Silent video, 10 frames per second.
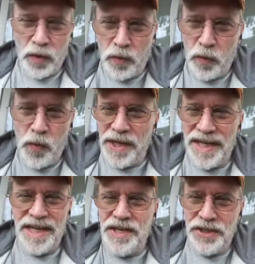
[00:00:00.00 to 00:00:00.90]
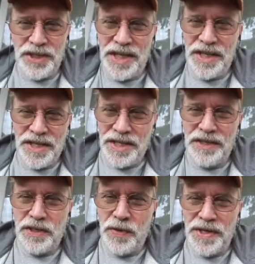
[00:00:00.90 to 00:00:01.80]
what is in their
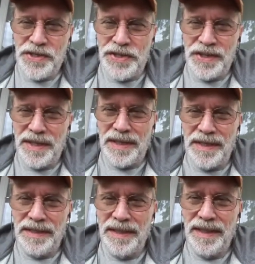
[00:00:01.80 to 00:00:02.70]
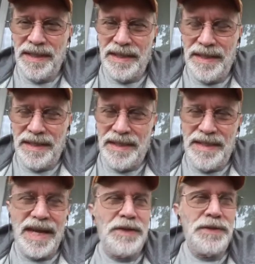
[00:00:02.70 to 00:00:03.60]
question,
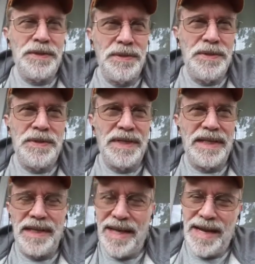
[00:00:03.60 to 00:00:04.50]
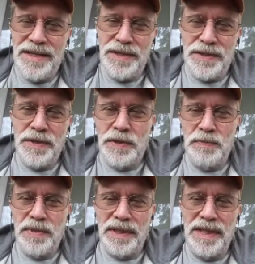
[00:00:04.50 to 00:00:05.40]
down to an isotope
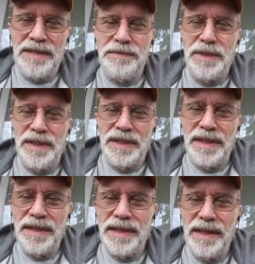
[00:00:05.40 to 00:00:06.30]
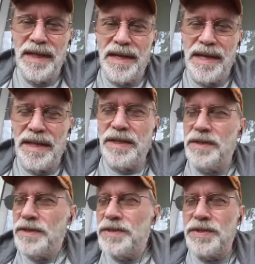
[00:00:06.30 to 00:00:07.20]
level. And
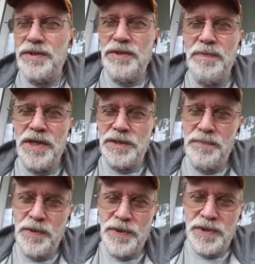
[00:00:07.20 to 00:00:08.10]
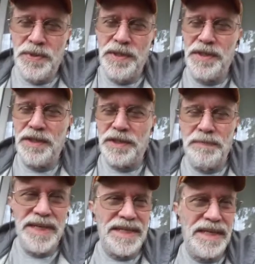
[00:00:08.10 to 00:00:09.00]
there's so much more to it that could
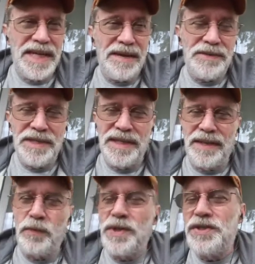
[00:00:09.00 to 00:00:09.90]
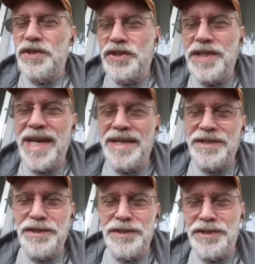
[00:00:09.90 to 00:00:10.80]
be done after that. What's the
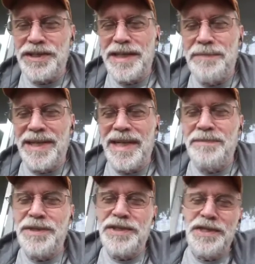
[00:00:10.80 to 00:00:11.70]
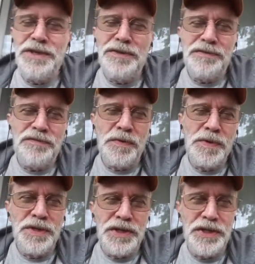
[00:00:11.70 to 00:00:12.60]
size of the sample? How much can you
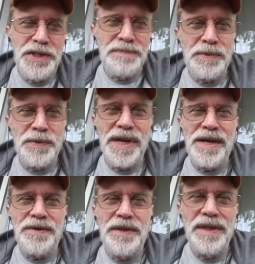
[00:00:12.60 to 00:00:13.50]
afford to ship around?